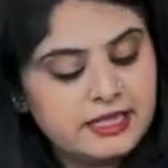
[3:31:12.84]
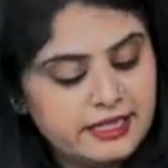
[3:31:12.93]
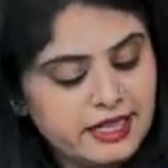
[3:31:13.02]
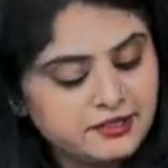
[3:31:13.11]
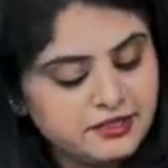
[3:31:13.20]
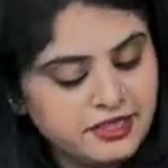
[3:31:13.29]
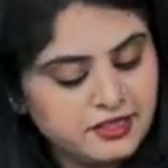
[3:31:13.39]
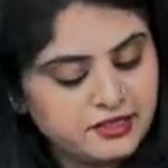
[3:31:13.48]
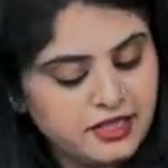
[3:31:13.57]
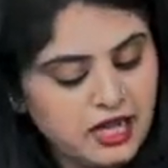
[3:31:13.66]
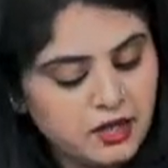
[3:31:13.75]
Yes, there
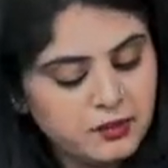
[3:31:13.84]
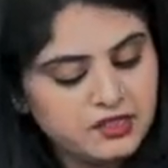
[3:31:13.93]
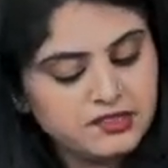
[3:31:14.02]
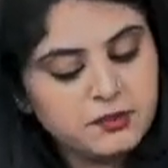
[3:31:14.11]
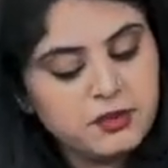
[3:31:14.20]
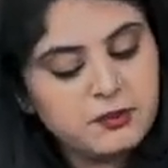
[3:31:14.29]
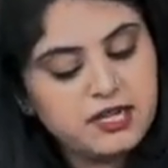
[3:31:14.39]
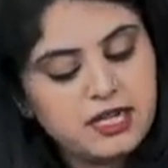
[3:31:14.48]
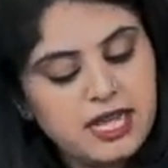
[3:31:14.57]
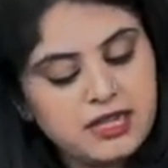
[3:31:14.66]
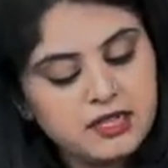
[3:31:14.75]
is an RBC
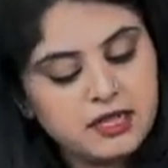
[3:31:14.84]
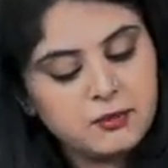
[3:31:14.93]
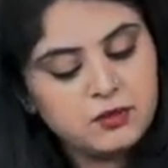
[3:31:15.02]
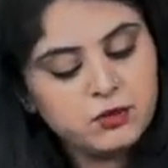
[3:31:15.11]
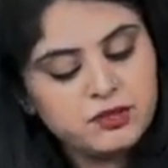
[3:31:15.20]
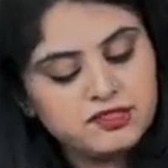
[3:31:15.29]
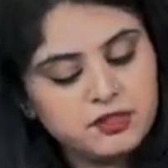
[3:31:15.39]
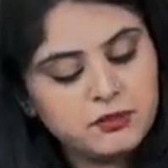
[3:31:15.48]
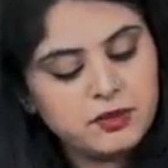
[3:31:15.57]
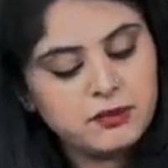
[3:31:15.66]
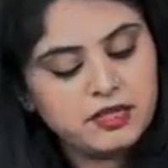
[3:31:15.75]
pipette and a
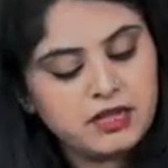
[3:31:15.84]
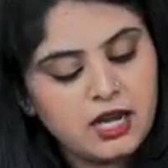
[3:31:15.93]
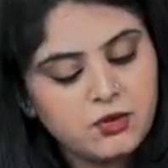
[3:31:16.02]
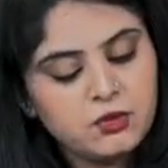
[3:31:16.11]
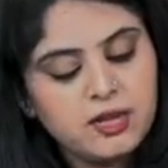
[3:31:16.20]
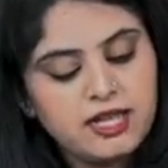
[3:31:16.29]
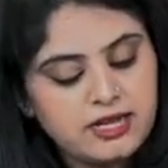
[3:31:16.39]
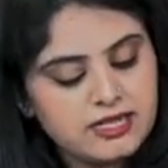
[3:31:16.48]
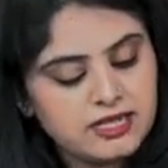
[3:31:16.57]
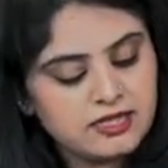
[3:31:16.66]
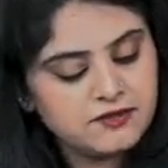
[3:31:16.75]
WBC pipette. How do I
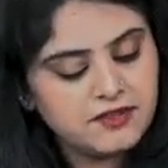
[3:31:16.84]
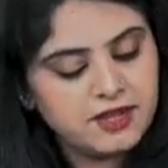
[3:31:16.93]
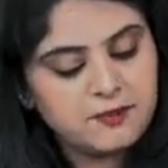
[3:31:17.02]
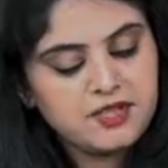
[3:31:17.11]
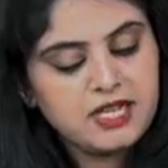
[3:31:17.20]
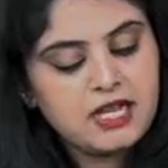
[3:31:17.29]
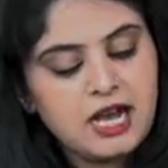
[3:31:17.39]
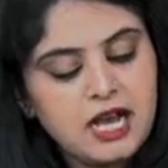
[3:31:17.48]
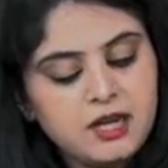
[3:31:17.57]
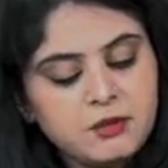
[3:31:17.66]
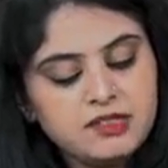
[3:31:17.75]
identify?
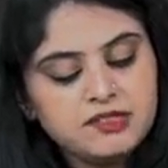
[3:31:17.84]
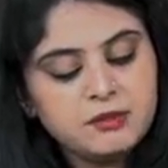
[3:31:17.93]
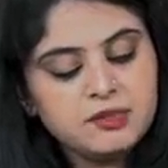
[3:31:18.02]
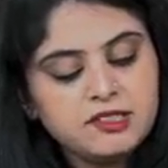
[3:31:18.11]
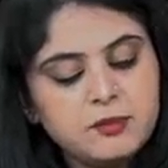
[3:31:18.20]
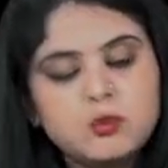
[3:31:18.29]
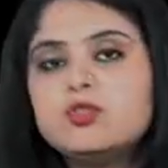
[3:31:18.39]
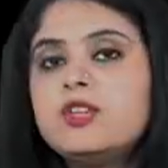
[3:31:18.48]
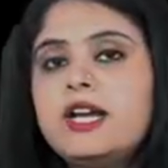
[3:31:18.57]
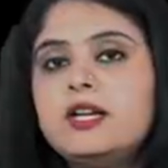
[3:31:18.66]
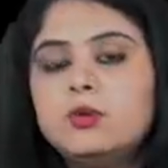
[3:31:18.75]
RBC mein sab
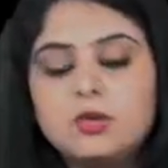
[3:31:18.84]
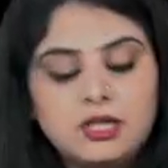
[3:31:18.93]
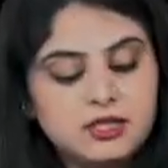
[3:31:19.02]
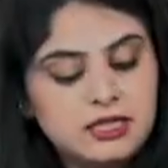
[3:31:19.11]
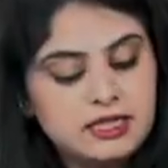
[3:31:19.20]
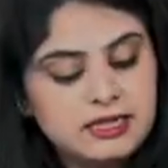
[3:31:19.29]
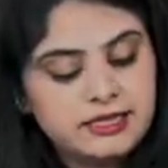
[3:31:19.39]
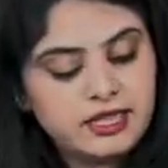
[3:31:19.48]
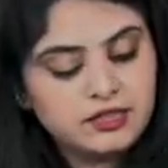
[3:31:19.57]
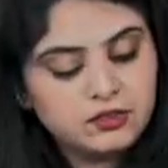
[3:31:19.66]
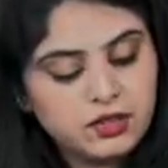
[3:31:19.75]
kuch red hoga.
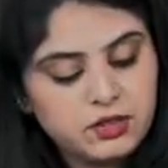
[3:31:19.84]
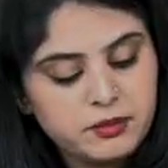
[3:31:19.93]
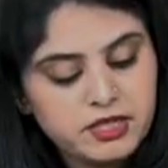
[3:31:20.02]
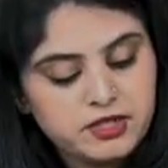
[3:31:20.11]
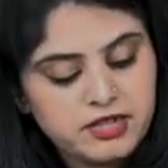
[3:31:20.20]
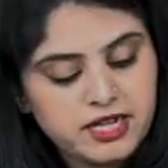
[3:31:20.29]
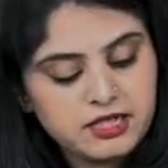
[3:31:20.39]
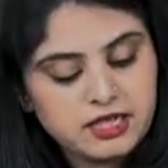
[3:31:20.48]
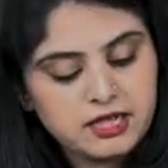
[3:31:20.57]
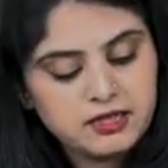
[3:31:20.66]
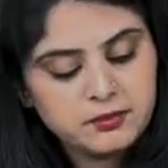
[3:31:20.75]
There is going to be a red
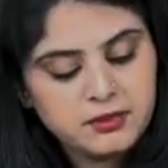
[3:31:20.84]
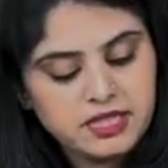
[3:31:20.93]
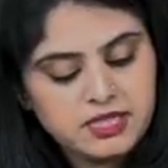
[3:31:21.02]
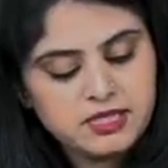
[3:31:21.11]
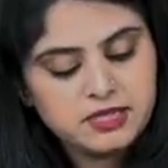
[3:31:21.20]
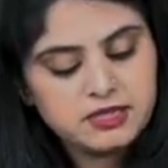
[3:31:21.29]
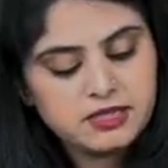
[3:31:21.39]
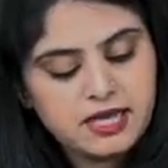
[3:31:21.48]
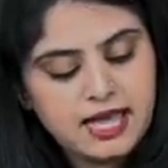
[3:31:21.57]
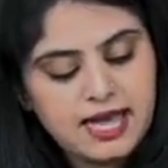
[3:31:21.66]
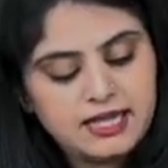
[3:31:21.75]
color bead
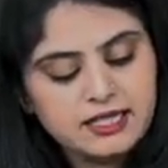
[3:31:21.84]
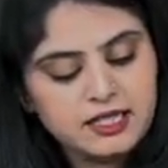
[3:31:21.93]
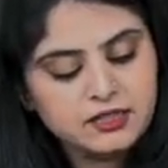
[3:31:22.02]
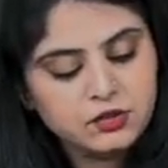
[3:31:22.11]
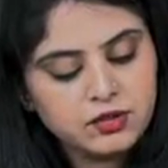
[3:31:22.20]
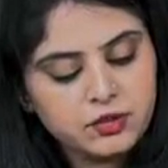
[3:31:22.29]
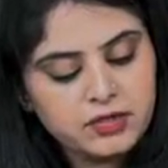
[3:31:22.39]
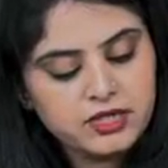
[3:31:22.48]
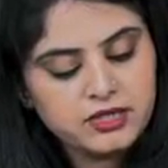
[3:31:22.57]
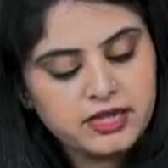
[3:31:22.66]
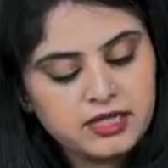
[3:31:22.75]
and there is going to
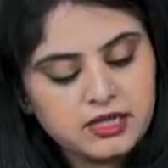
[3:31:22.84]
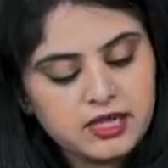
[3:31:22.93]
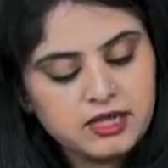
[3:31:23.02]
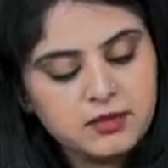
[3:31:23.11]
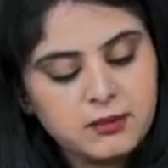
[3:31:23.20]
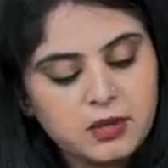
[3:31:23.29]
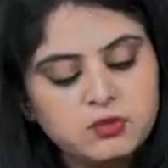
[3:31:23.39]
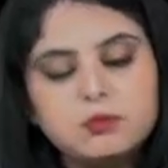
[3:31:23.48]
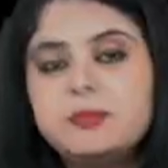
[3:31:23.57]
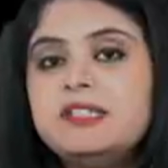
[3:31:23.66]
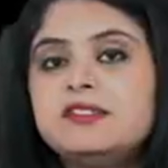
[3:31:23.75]
be a red color
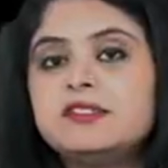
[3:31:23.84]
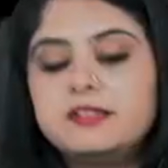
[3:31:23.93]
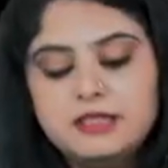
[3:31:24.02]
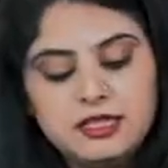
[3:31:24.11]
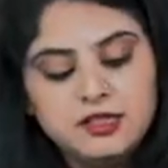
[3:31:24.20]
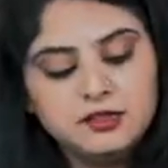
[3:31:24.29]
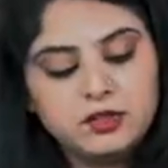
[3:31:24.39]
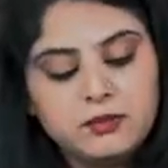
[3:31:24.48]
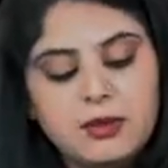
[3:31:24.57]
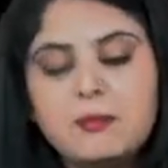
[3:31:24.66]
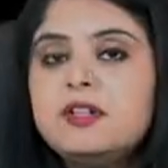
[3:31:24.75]
mouthpiece. So
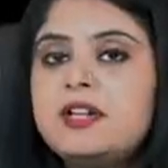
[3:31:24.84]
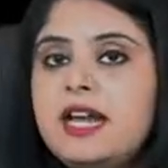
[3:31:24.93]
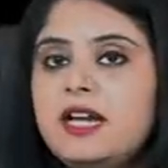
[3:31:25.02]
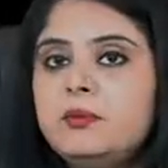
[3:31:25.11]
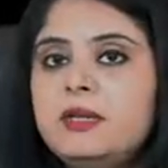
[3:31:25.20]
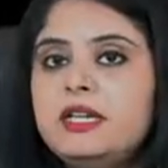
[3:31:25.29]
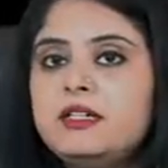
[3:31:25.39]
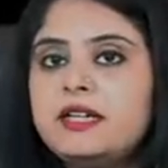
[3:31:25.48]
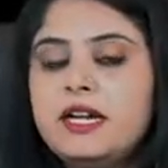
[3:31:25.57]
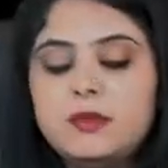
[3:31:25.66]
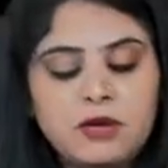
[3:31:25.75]
remember, red bead,
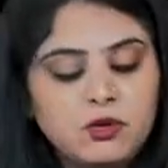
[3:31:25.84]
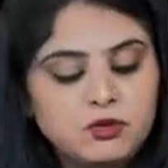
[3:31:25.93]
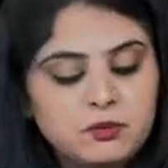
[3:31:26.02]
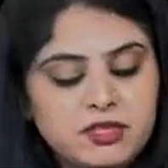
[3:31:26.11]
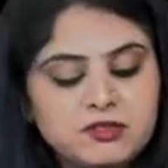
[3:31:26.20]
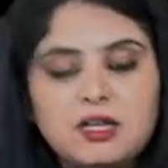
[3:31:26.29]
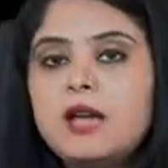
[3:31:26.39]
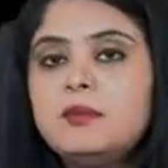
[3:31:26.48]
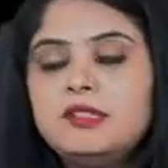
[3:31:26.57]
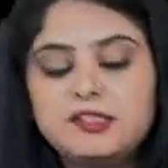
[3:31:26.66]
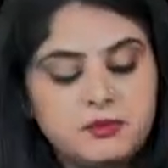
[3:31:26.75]
red mouthpiece,
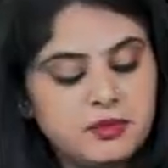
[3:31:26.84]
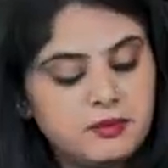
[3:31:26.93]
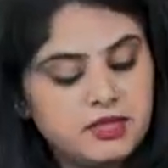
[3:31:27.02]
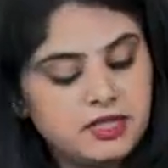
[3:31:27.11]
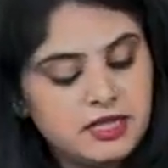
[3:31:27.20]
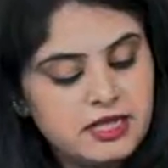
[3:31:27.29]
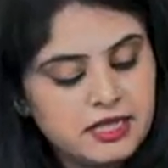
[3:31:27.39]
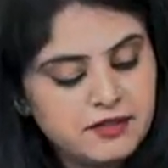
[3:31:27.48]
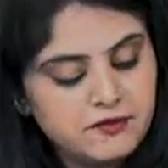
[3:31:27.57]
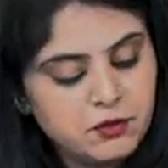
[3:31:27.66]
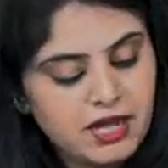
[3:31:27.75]
RBC pipette.
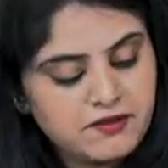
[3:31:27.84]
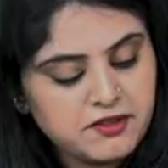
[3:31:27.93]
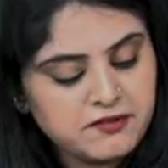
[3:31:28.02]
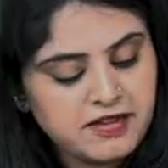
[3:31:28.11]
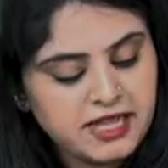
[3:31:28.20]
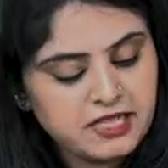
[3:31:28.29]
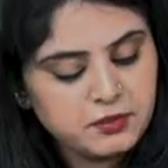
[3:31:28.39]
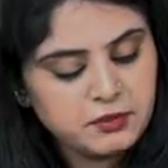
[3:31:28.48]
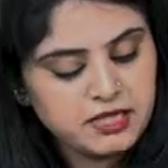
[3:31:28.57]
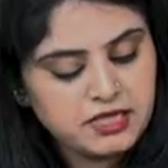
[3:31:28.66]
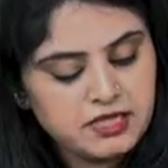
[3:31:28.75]
If you have a white
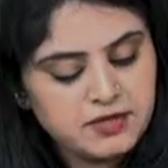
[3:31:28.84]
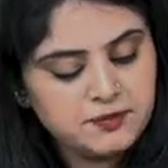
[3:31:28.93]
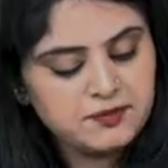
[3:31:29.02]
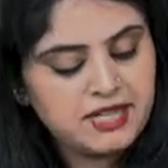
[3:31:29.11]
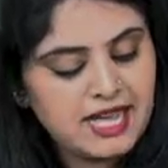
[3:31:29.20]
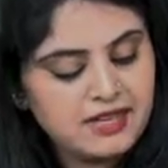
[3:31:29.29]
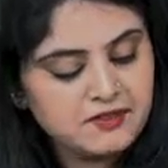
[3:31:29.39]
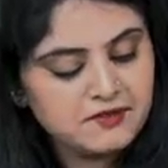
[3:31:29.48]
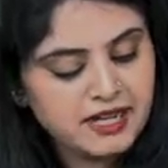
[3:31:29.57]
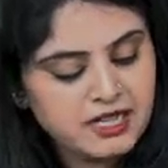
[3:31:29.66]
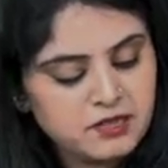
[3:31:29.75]
bead and a
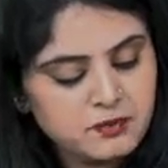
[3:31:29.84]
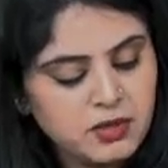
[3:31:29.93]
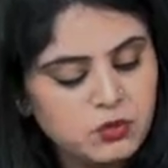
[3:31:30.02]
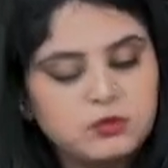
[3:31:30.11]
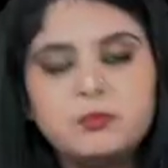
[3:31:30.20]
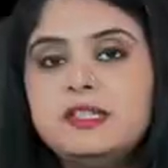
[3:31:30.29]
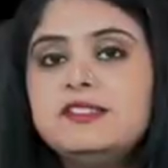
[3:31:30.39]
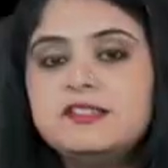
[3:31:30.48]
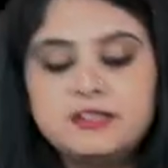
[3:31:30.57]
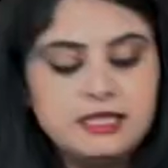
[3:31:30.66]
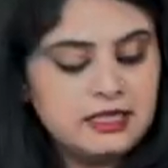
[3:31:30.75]
white
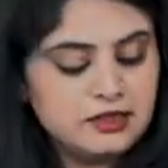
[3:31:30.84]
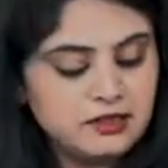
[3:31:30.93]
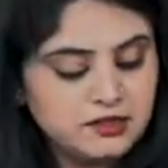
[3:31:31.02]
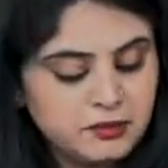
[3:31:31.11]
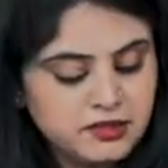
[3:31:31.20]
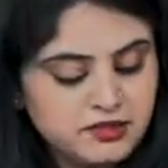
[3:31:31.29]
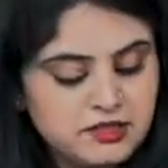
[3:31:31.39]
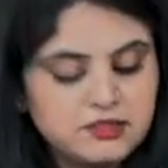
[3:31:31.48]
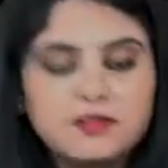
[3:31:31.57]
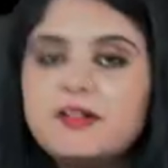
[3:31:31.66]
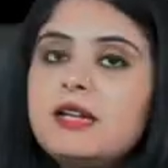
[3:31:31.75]
mouthpiece, this means it
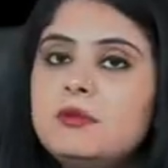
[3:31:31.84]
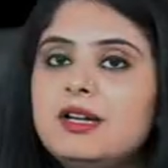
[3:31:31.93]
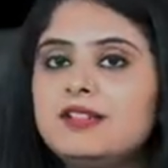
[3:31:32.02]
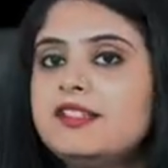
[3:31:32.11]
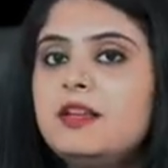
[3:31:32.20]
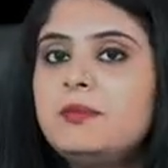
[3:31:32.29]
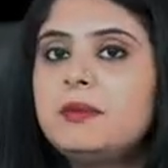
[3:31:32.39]
is a white blood cell